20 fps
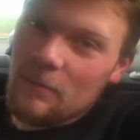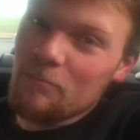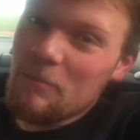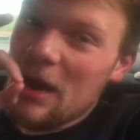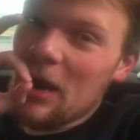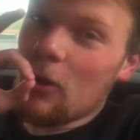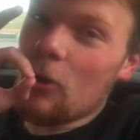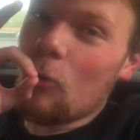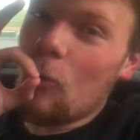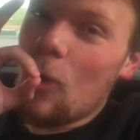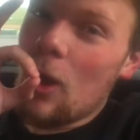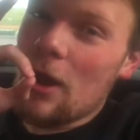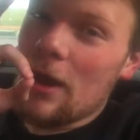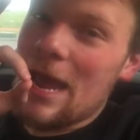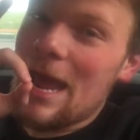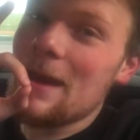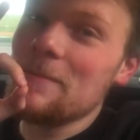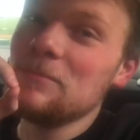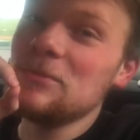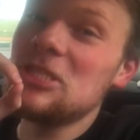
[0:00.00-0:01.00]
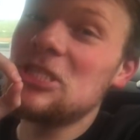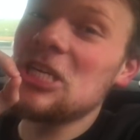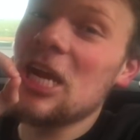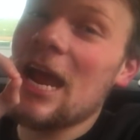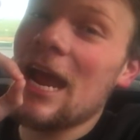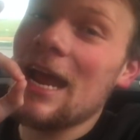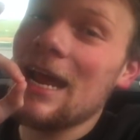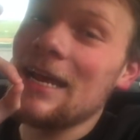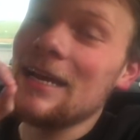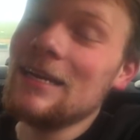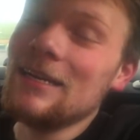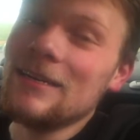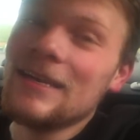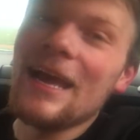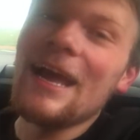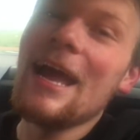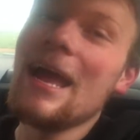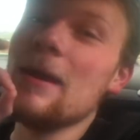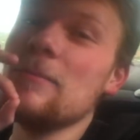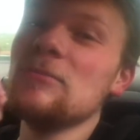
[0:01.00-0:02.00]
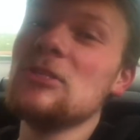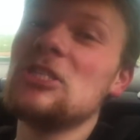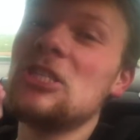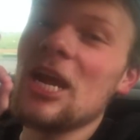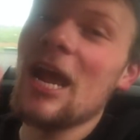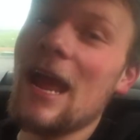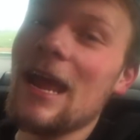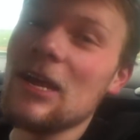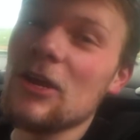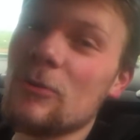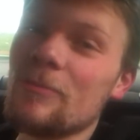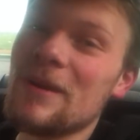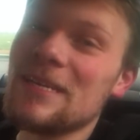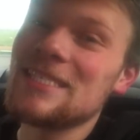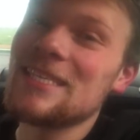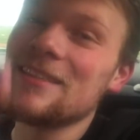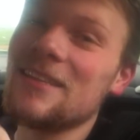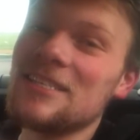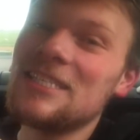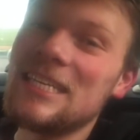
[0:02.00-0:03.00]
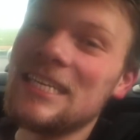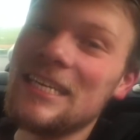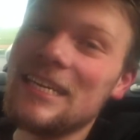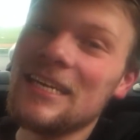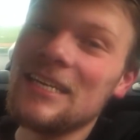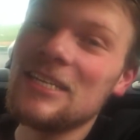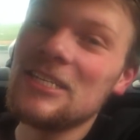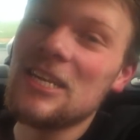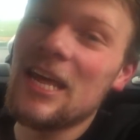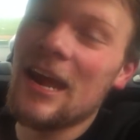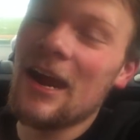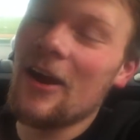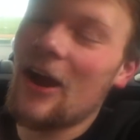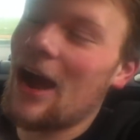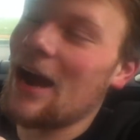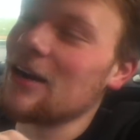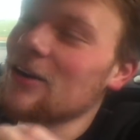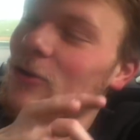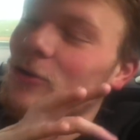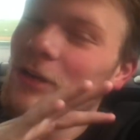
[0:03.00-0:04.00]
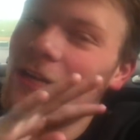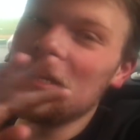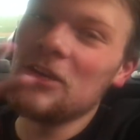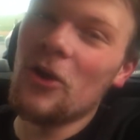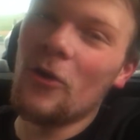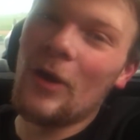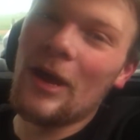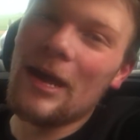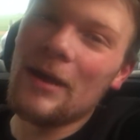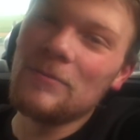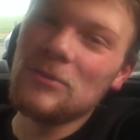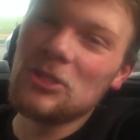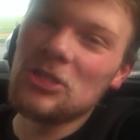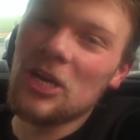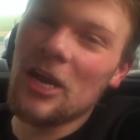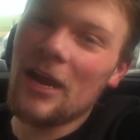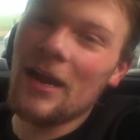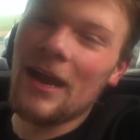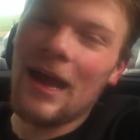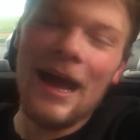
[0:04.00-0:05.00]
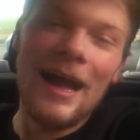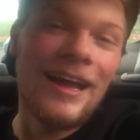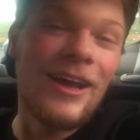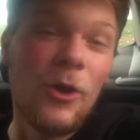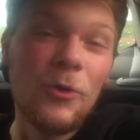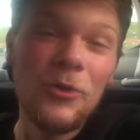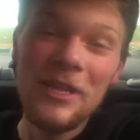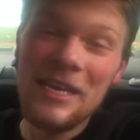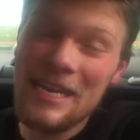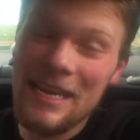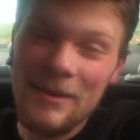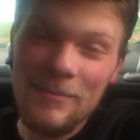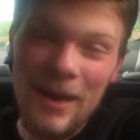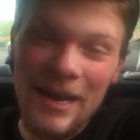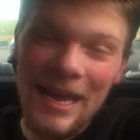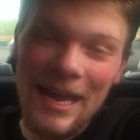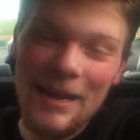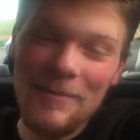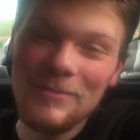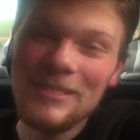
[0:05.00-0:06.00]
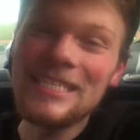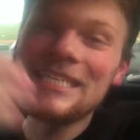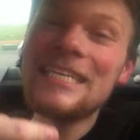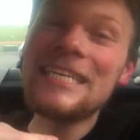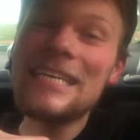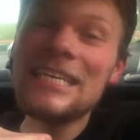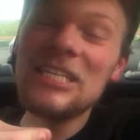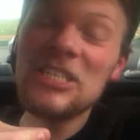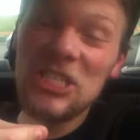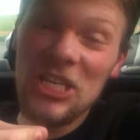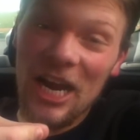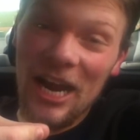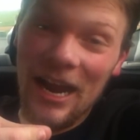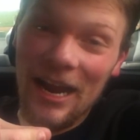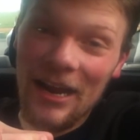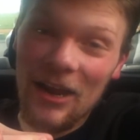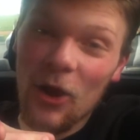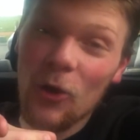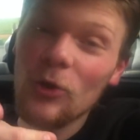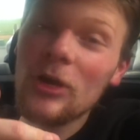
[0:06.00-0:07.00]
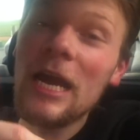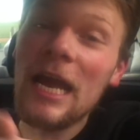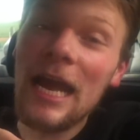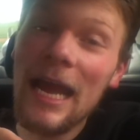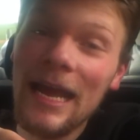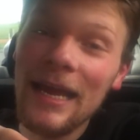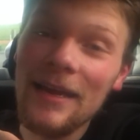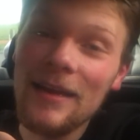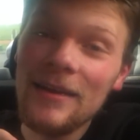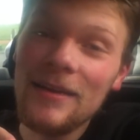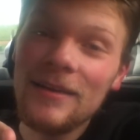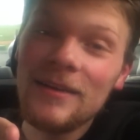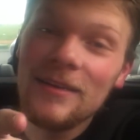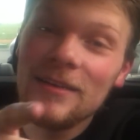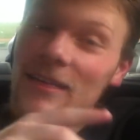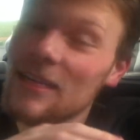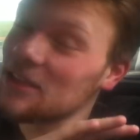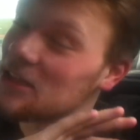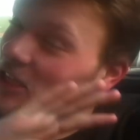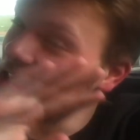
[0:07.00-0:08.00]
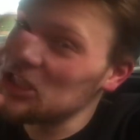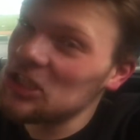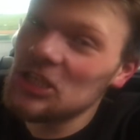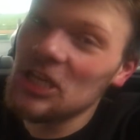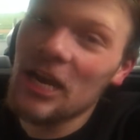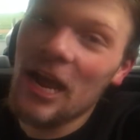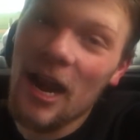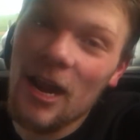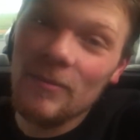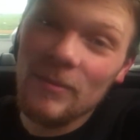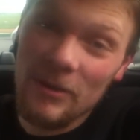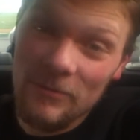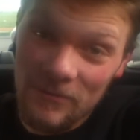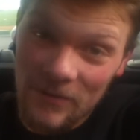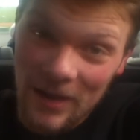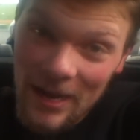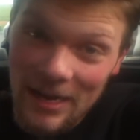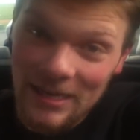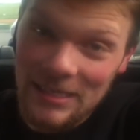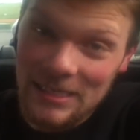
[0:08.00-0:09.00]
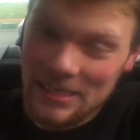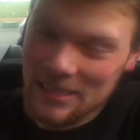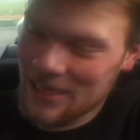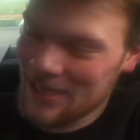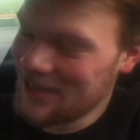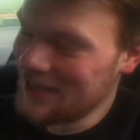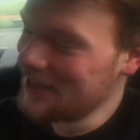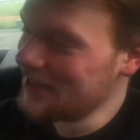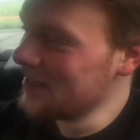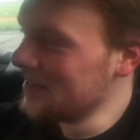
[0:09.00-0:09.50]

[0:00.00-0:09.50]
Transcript: marijuana MJ. MJ, you're missing the T in there. I don't need no MJ. I only need my MTJ, okay? Get this shit out of my face.